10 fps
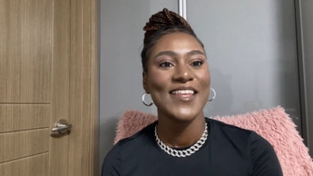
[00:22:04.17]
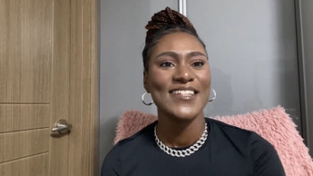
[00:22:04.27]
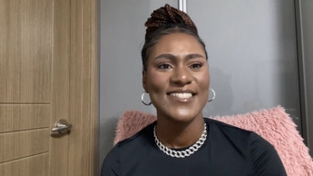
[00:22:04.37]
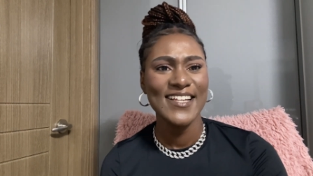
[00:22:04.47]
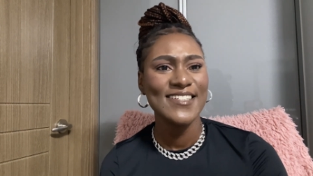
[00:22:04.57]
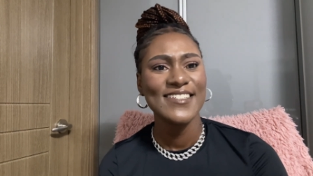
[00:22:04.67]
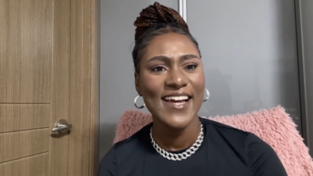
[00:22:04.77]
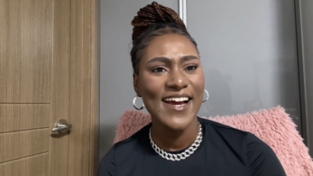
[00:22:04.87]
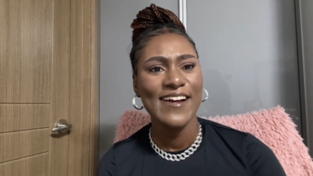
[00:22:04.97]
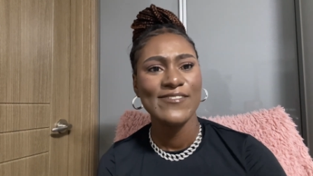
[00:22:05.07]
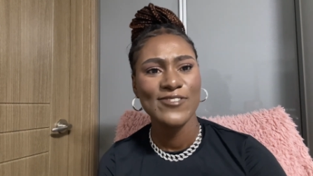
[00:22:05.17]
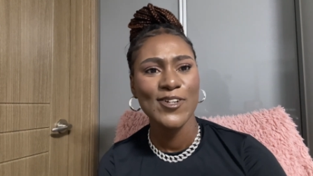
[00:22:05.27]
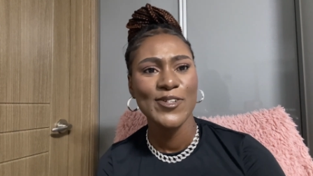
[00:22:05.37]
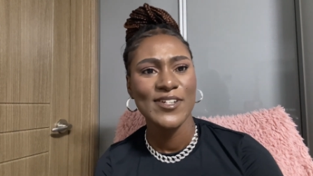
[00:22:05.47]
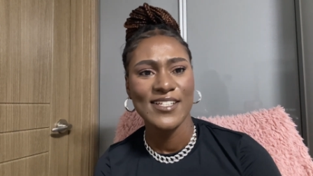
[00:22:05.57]
She said, yeah, I follow
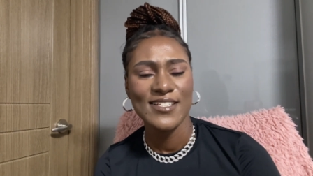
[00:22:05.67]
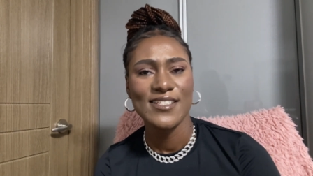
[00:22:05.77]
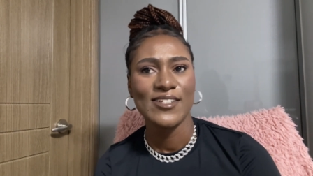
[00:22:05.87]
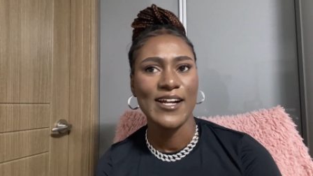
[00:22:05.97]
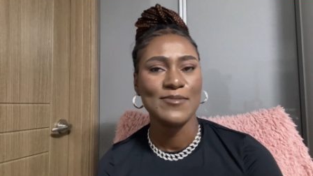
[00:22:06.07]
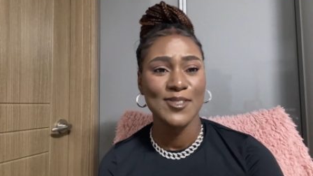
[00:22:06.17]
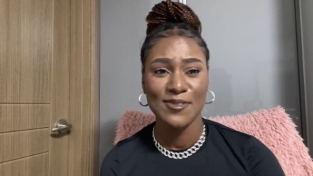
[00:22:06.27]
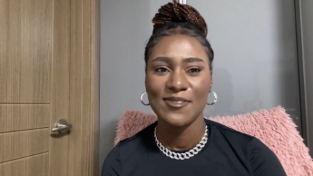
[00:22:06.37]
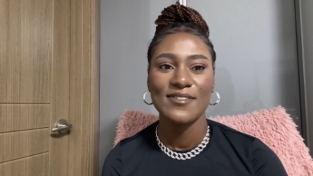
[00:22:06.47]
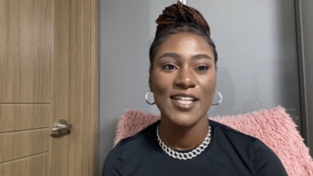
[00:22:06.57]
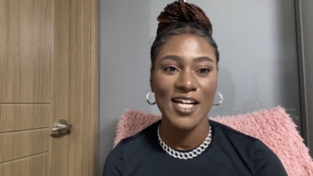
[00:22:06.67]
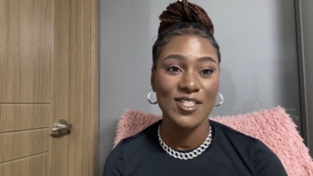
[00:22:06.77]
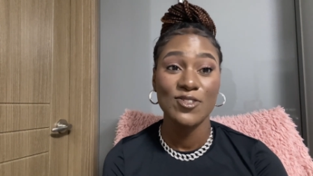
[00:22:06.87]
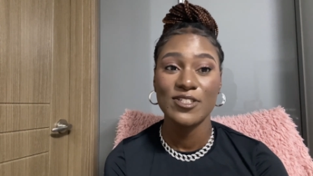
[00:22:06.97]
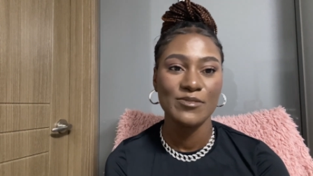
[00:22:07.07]
you on Instagram. So yeah,
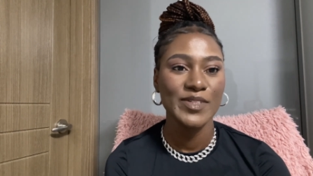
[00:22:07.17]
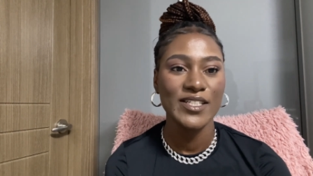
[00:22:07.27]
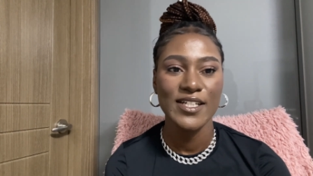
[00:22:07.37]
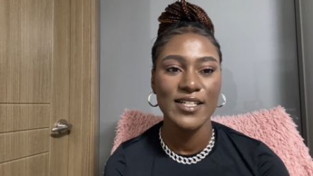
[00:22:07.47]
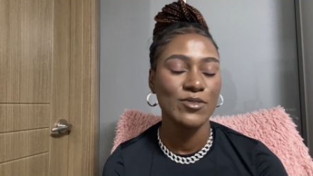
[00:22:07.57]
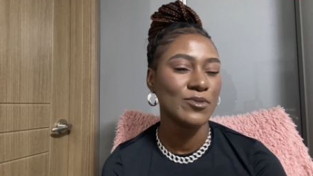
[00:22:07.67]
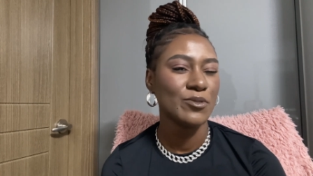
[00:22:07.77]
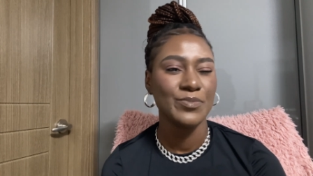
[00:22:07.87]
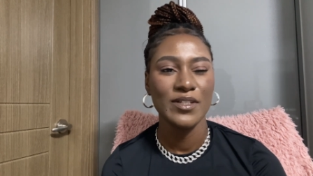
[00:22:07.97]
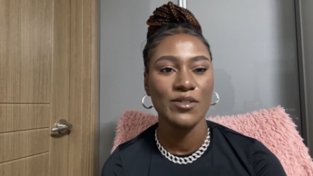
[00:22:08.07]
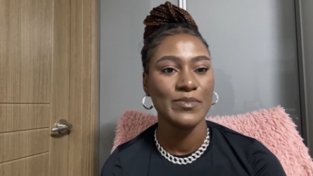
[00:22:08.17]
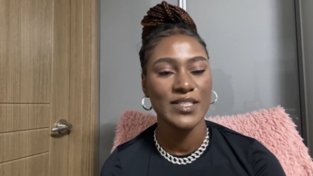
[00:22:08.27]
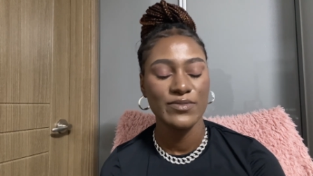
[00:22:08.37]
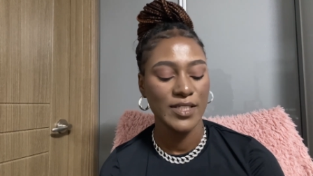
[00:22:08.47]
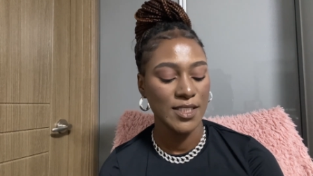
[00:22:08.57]
social media will be your
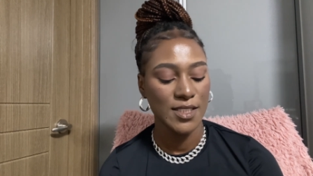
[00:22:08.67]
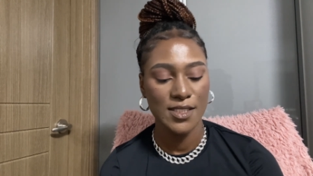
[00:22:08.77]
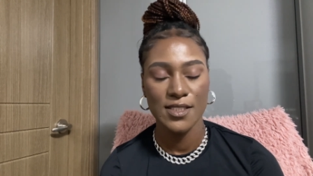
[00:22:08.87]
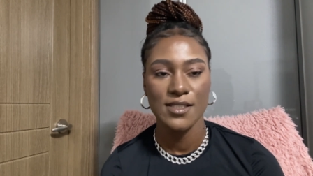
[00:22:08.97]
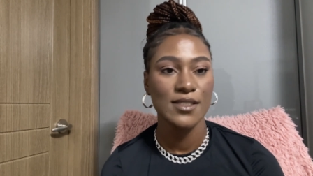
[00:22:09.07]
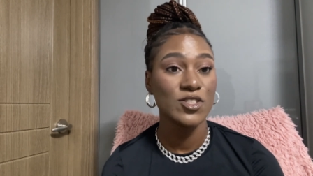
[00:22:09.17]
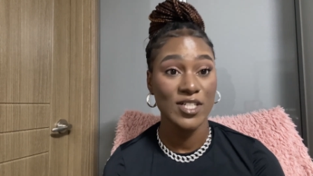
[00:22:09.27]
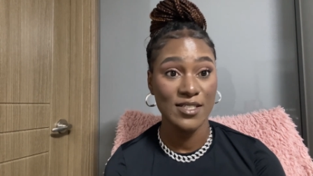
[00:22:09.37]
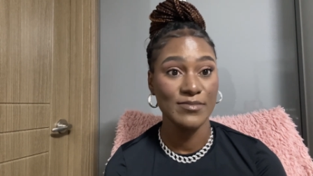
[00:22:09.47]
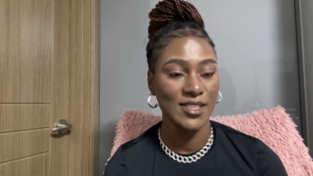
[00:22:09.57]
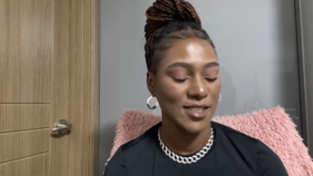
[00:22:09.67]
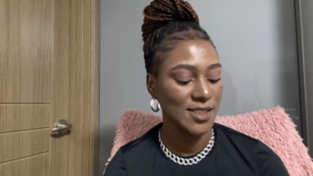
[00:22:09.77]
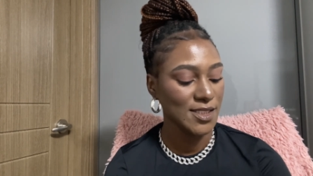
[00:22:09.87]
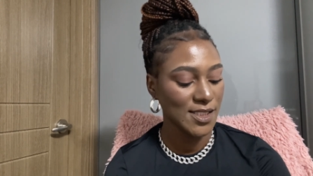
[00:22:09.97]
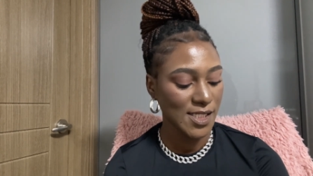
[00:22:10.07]
best friend, trust me.
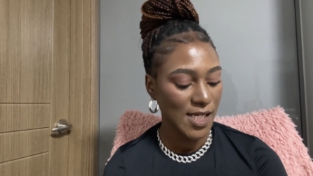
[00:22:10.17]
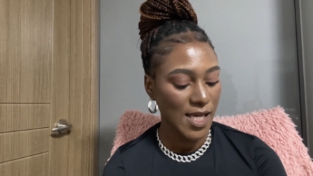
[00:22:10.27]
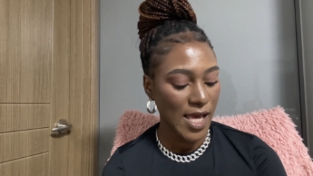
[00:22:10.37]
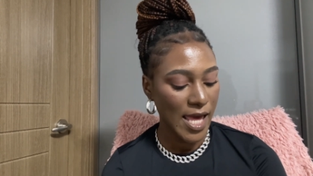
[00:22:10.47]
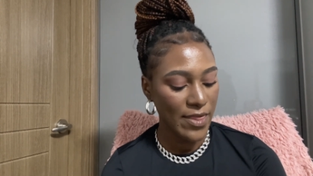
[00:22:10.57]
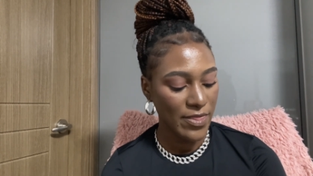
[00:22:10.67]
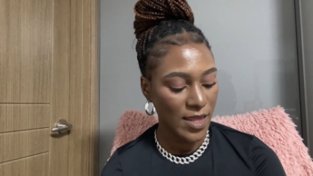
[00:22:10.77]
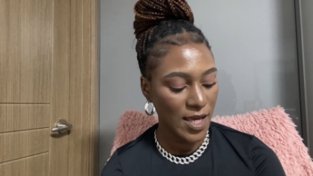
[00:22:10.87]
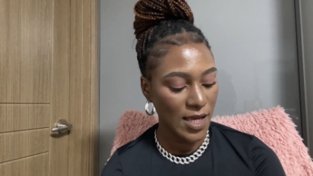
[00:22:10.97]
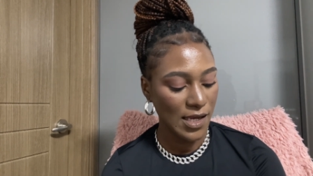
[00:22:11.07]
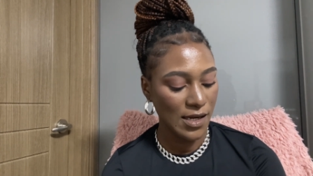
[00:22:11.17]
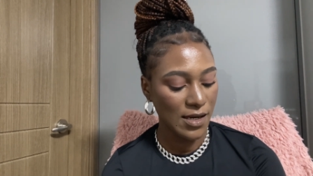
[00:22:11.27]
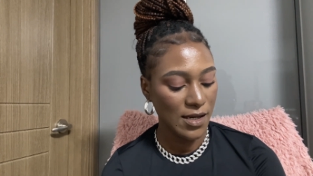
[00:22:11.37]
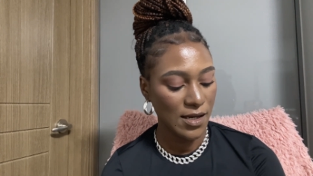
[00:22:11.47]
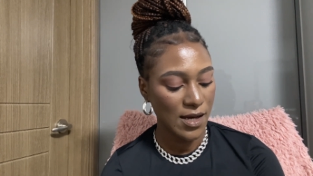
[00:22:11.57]
And
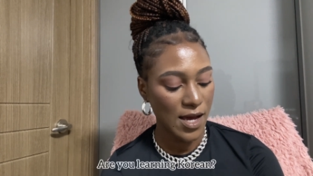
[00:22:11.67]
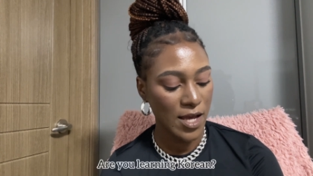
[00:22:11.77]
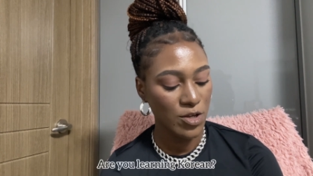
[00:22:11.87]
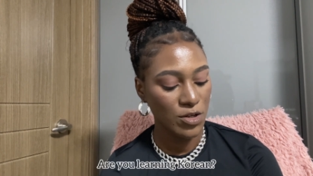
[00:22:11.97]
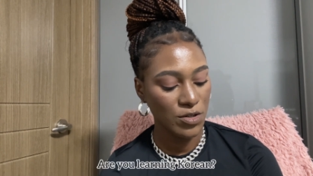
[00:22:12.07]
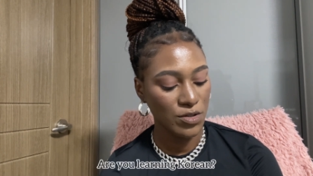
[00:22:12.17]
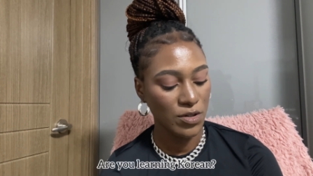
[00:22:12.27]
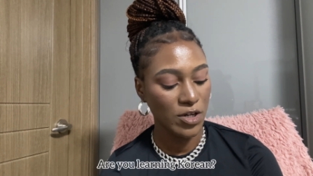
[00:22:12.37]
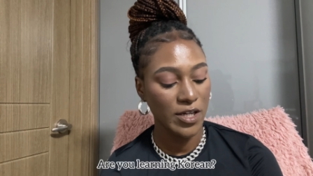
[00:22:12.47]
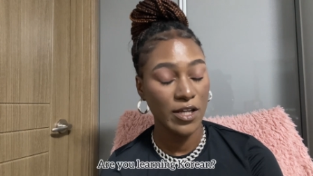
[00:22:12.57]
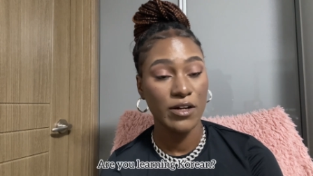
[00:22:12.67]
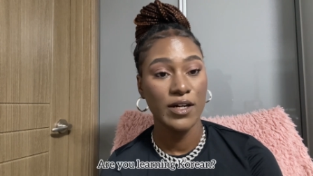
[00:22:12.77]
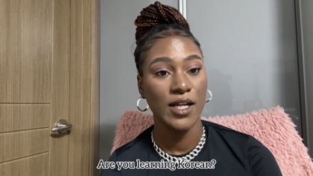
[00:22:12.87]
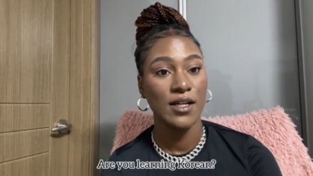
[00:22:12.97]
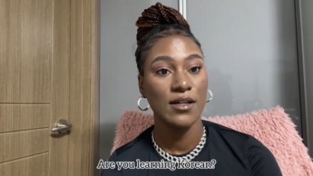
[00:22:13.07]
then, are you learning
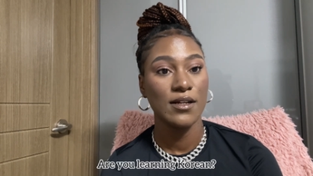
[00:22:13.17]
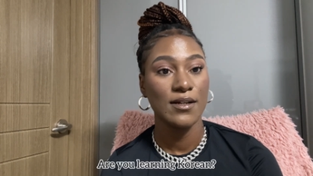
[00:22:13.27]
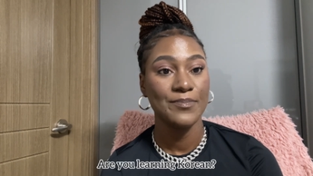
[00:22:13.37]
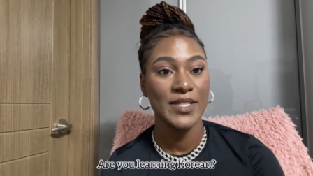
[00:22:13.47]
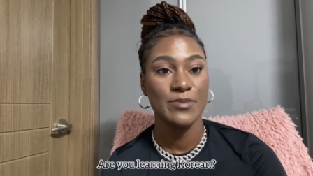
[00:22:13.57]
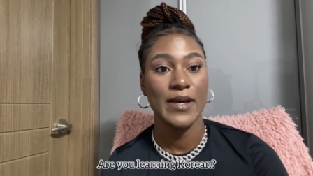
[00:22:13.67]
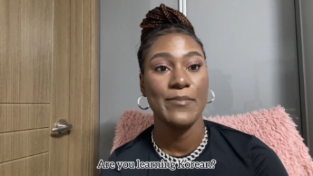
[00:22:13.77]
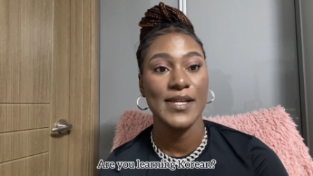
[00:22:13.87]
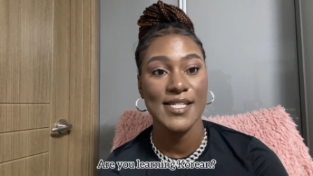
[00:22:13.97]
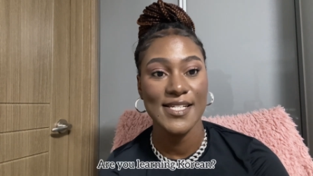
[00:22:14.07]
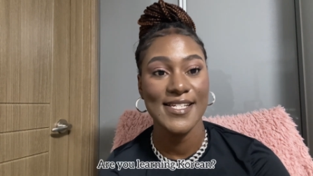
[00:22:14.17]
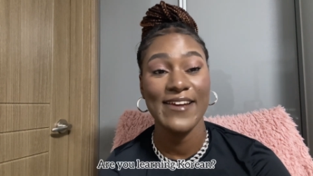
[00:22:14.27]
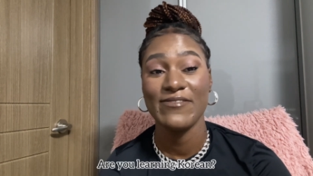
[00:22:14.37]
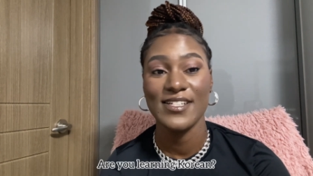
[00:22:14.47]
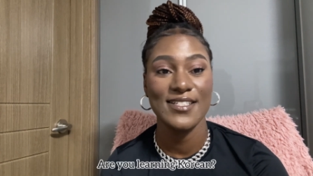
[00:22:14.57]
Korean bit by bit?
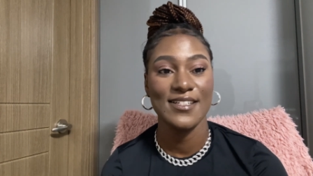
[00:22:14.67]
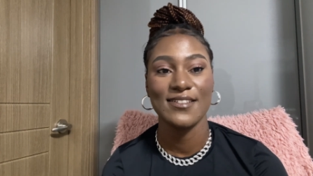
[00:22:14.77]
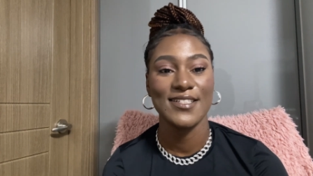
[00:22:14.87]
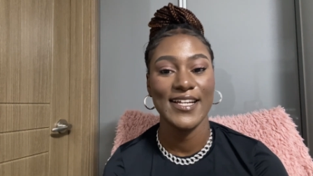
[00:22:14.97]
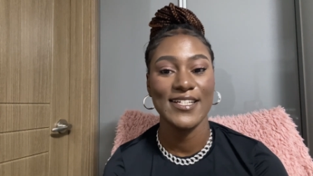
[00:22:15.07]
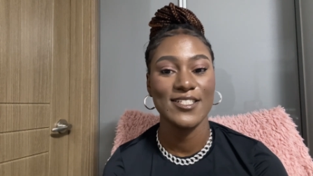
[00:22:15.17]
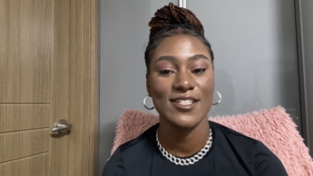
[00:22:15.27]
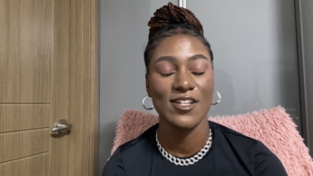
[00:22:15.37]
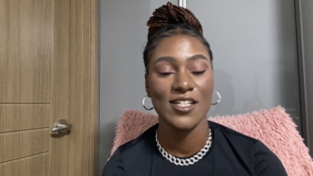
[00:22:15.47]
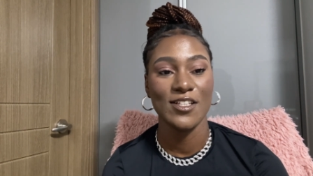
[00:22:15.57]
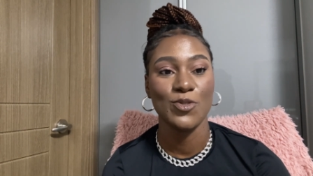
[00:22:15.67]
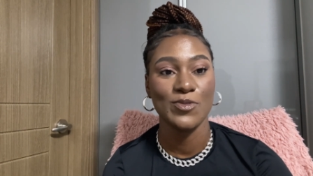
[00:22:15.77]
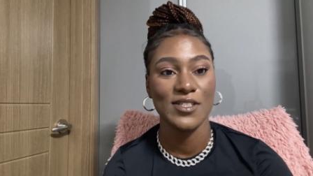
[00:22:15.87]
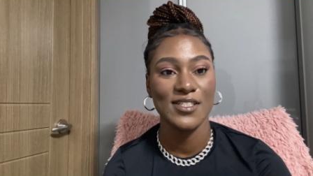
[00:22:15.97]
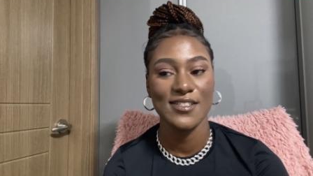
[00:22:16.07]
Every single day I just learn a new word.